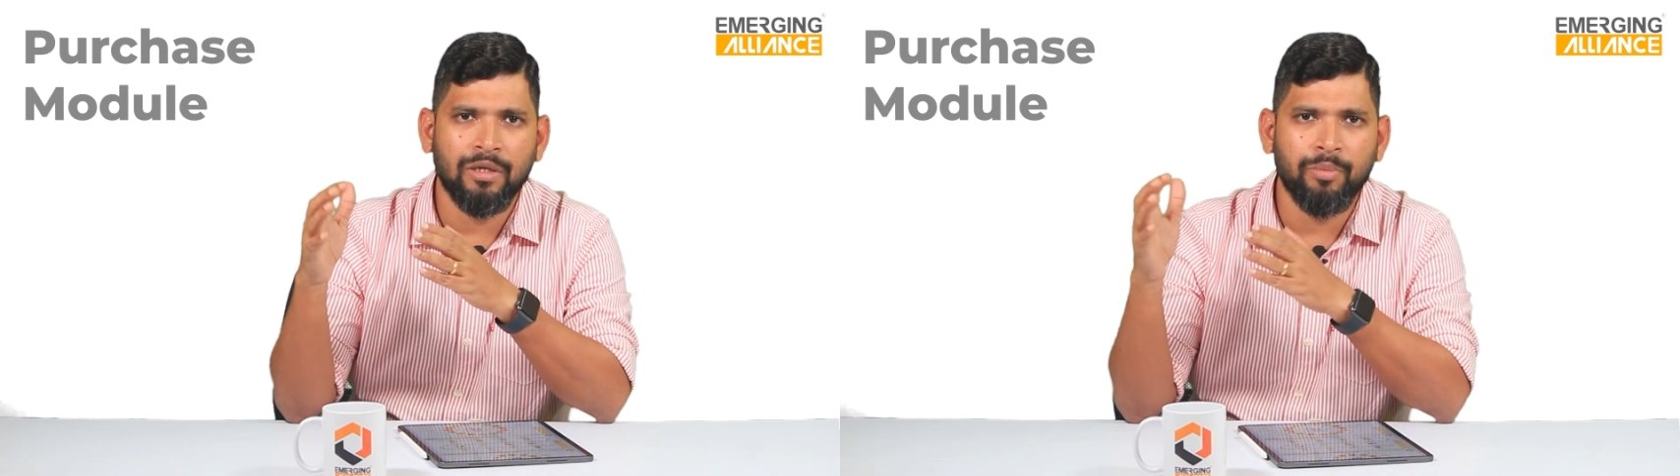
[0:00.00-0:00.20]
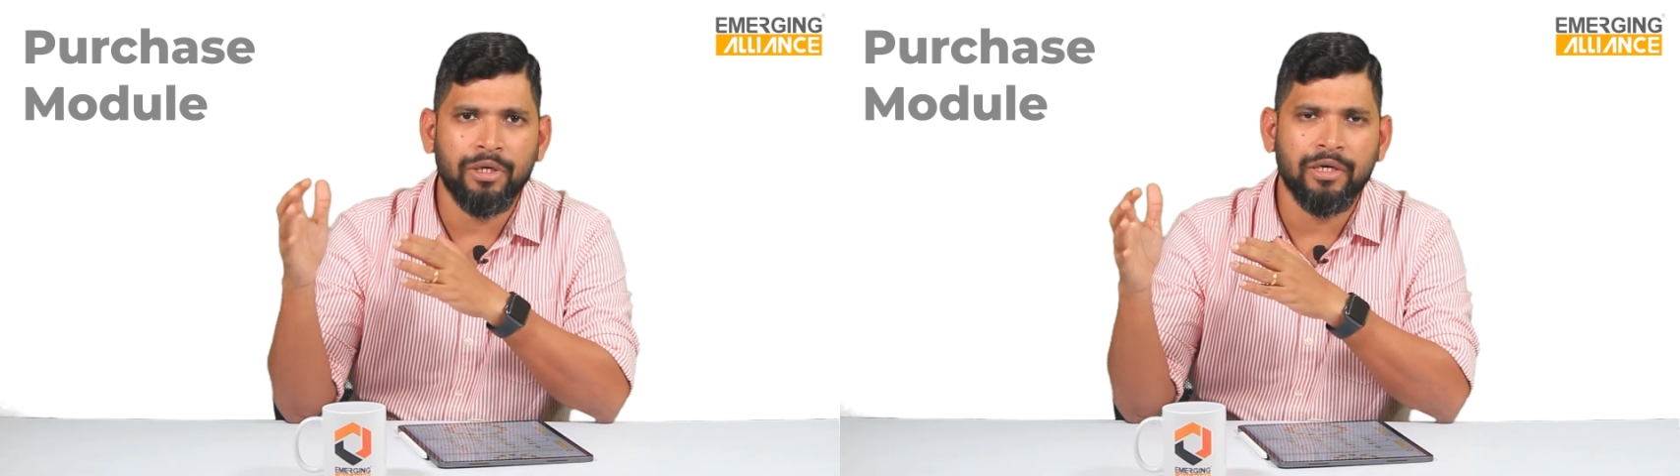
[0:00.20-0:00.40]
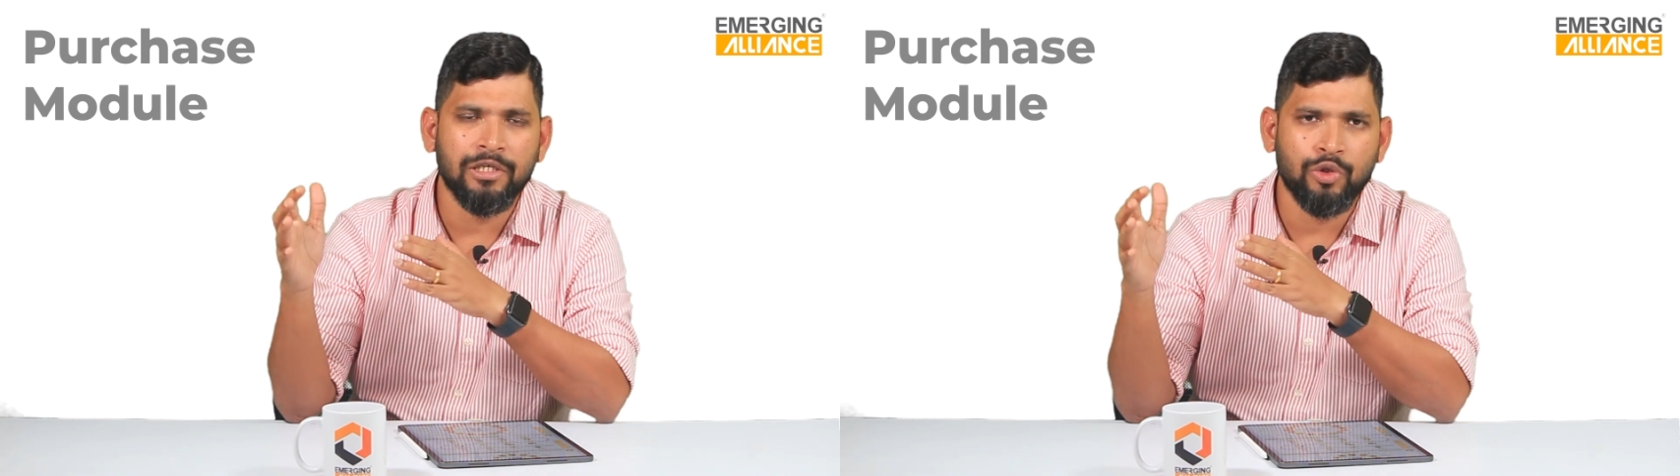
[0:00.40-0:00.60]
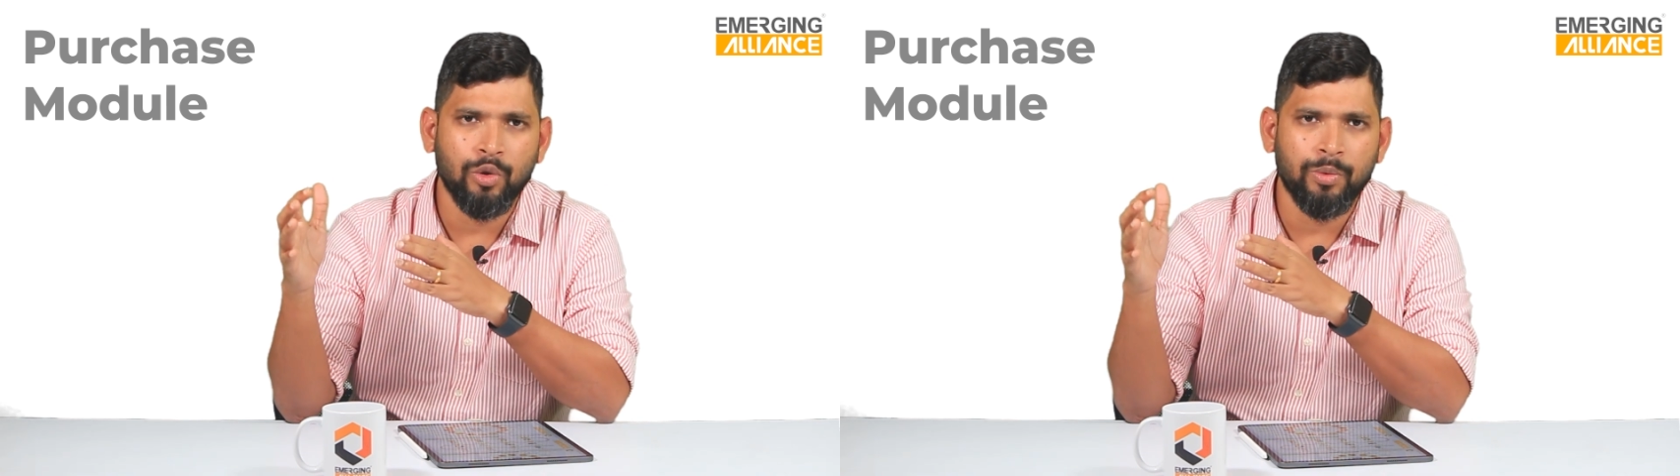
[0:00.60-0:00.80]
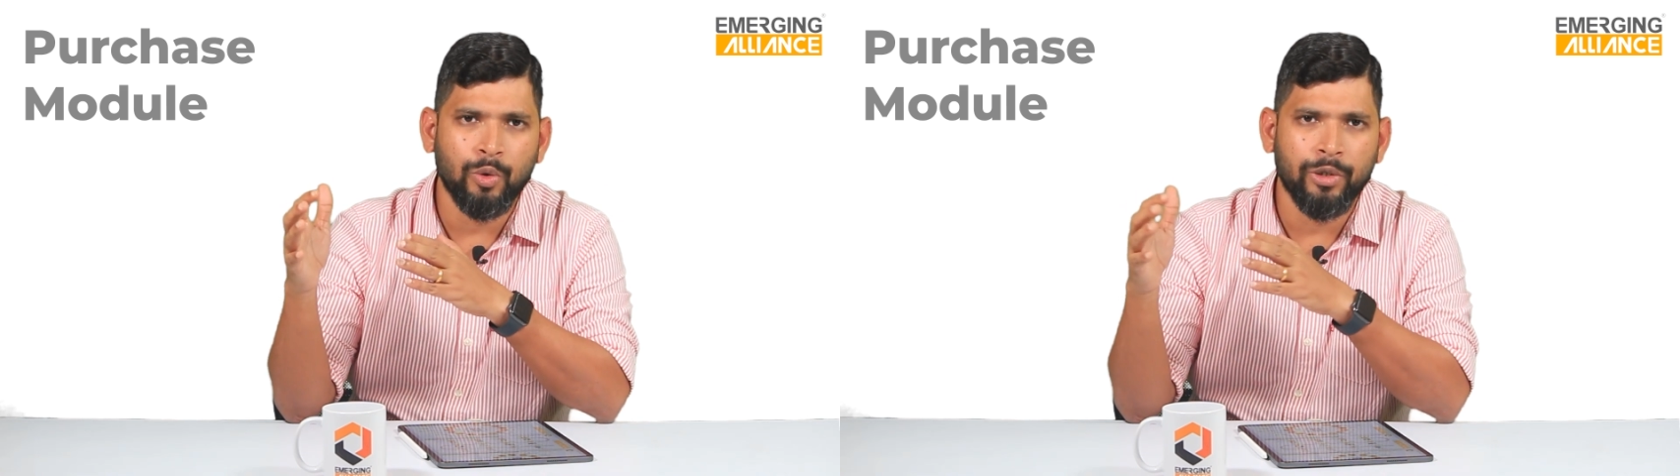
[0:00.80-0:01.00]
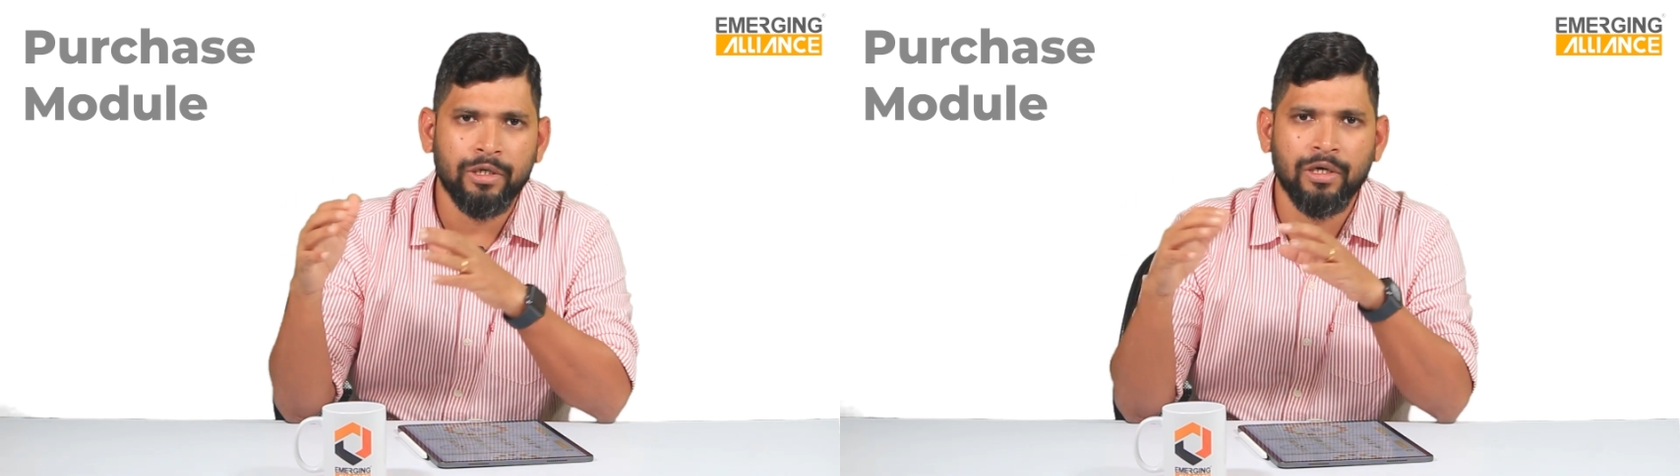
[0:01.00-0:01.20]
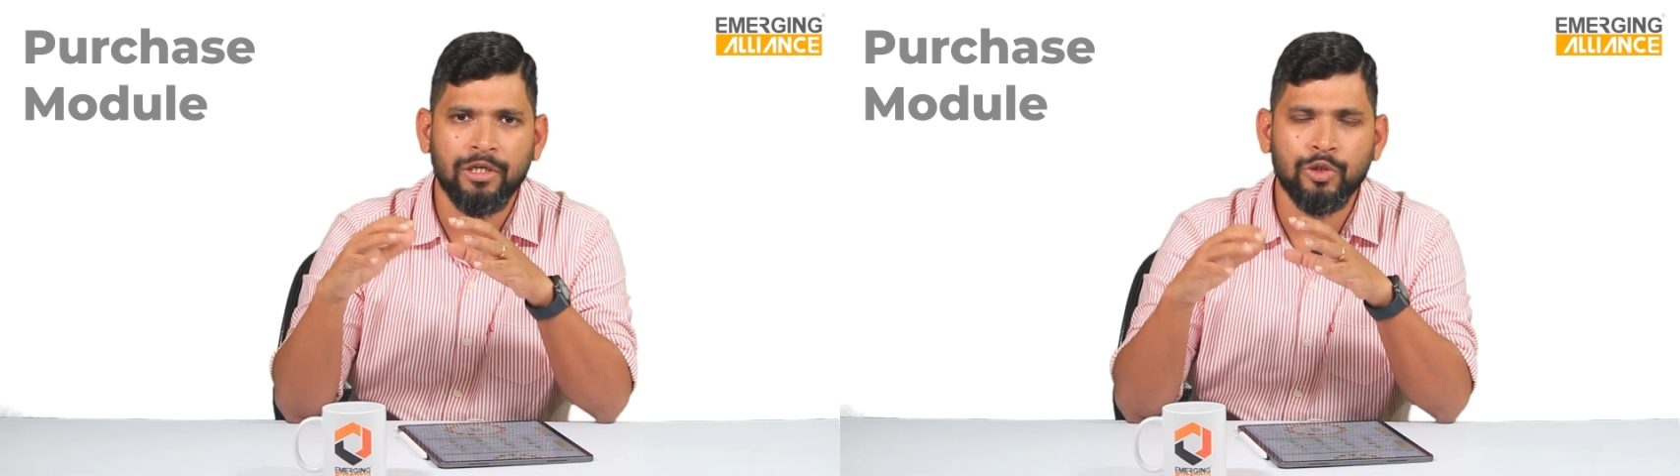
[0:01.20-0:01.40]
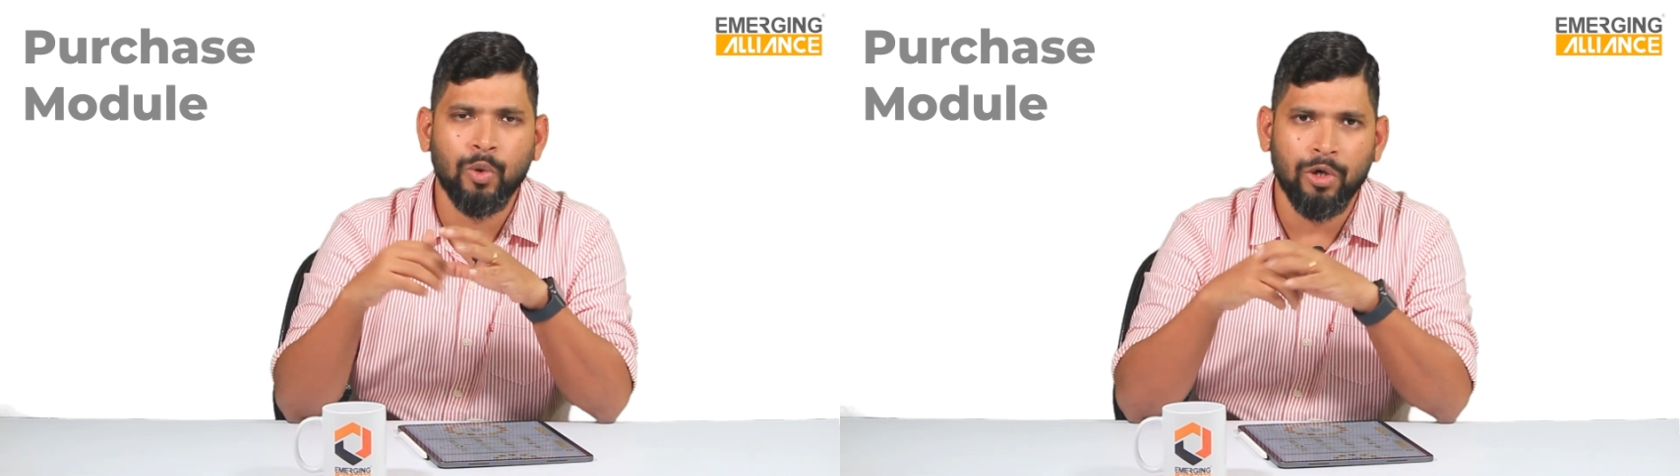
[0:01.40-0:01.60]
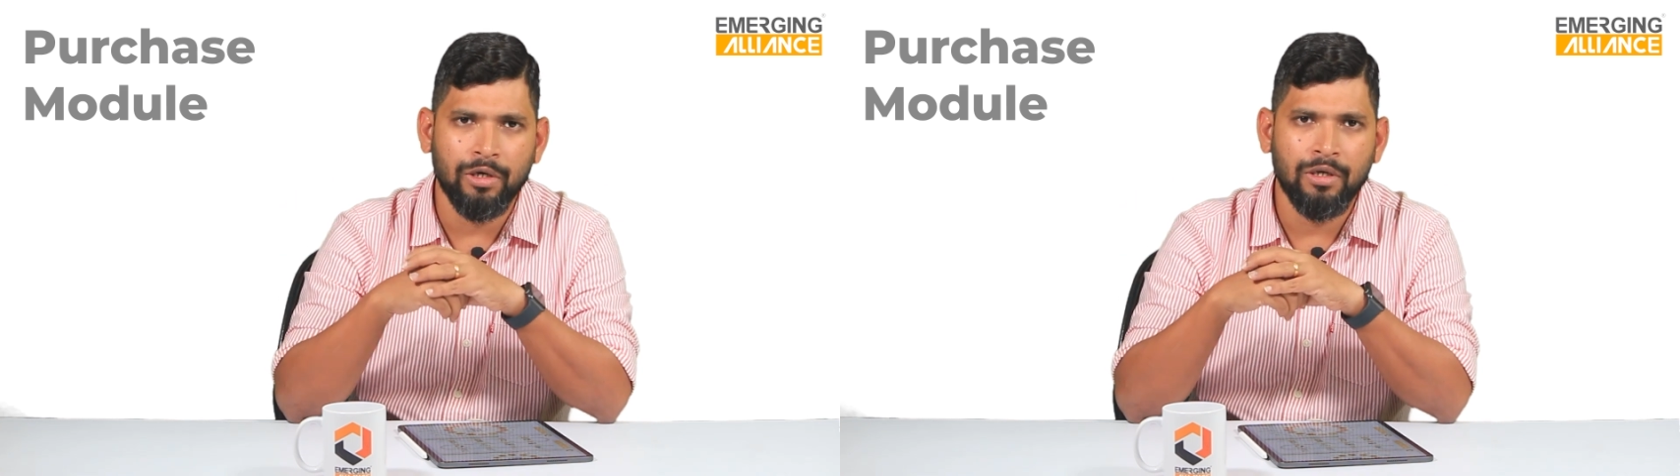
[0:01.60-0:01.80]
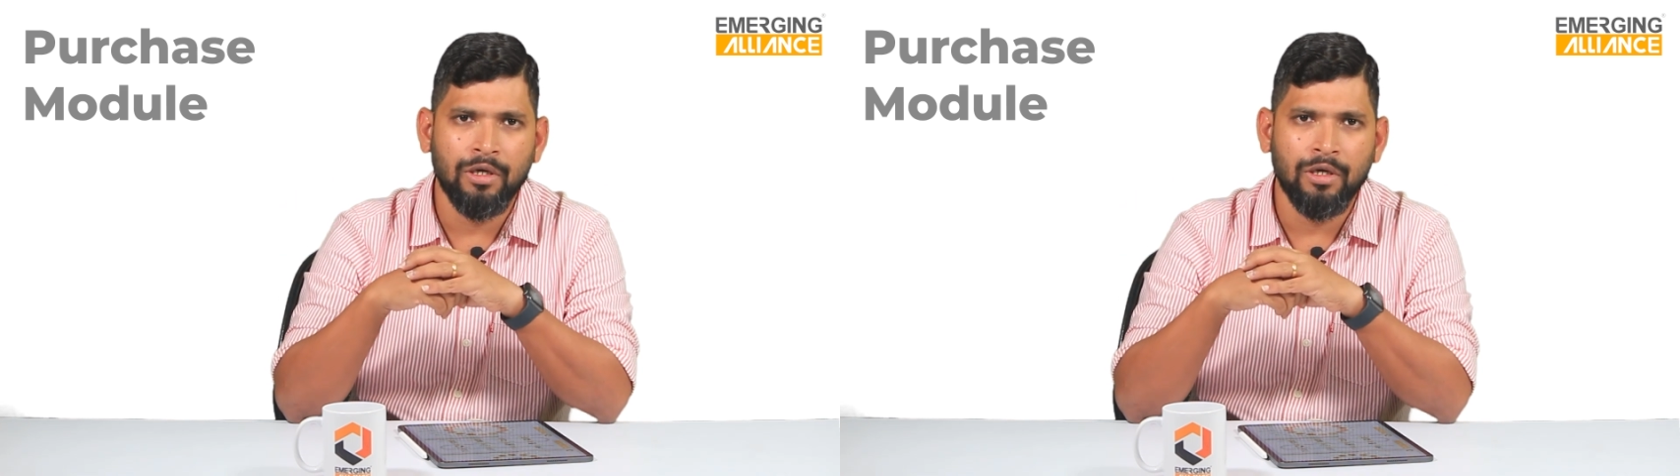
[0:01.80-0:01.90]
then B gets to approve it, and so on.